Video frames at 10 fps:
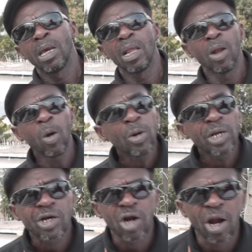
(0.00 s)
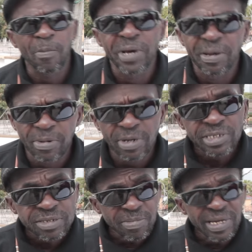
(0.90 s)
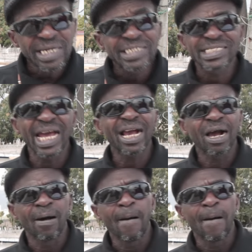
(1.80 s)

Hello there, Clara people. It's me, Tiger.